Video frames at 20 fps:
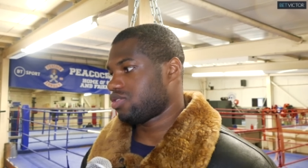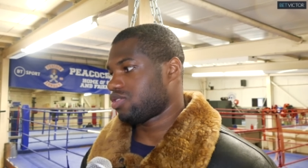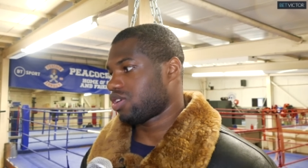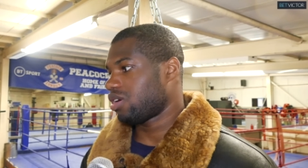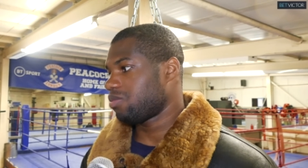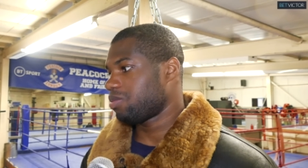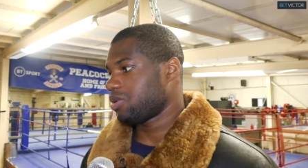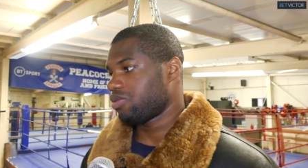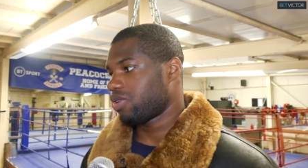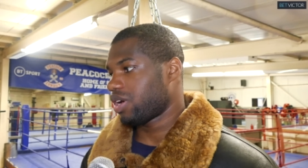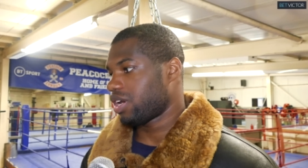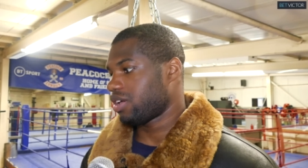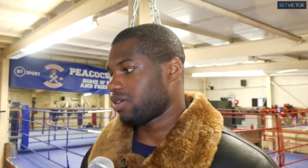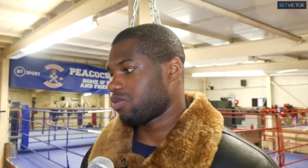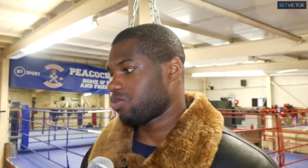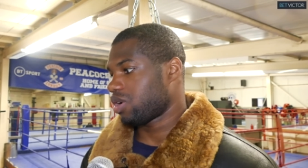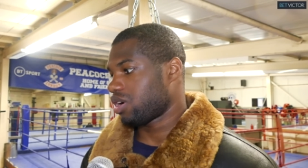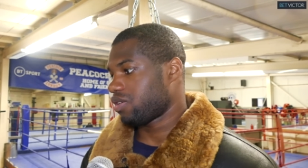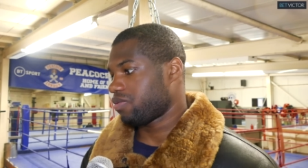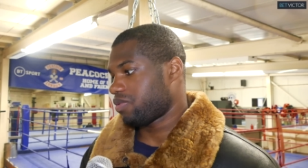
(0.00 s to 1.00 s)
I'll be
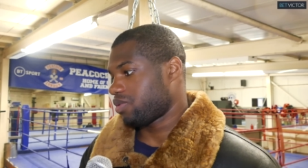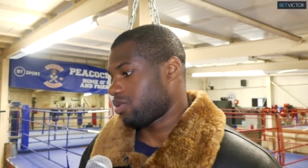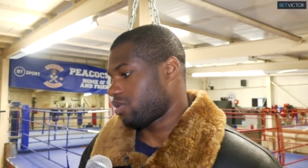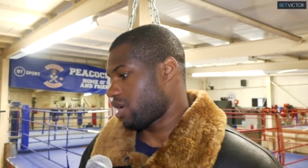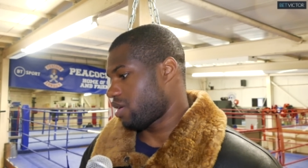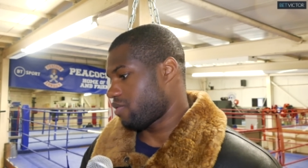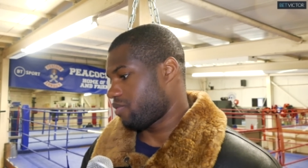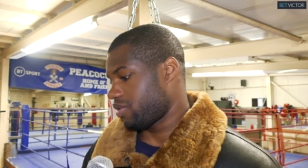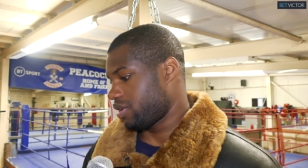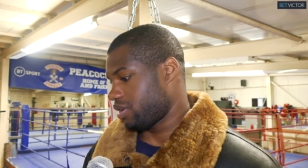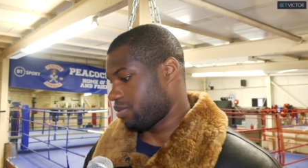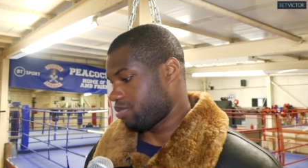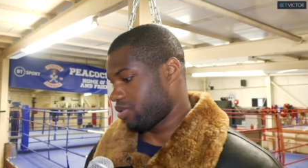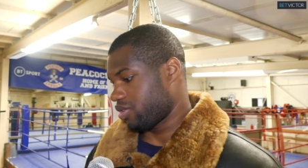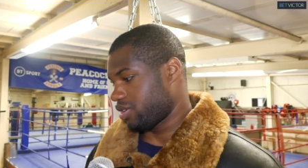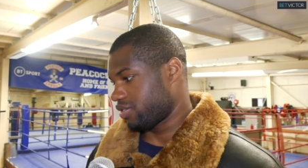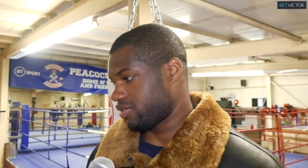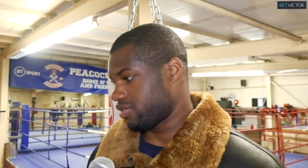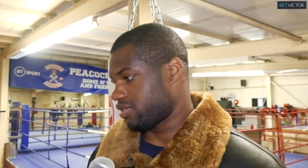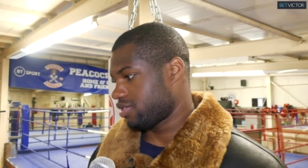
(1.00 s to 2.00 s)
ready for whatever he
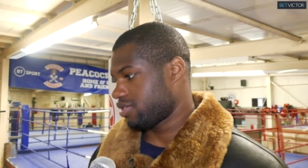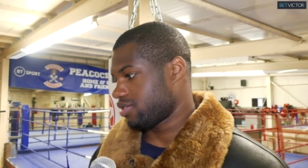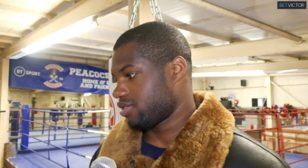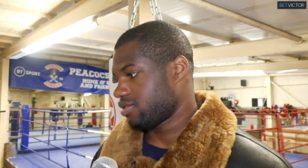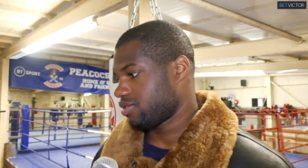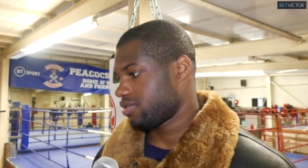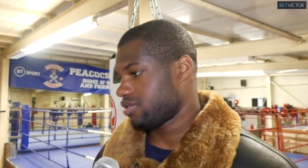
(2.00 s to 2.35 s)
brings.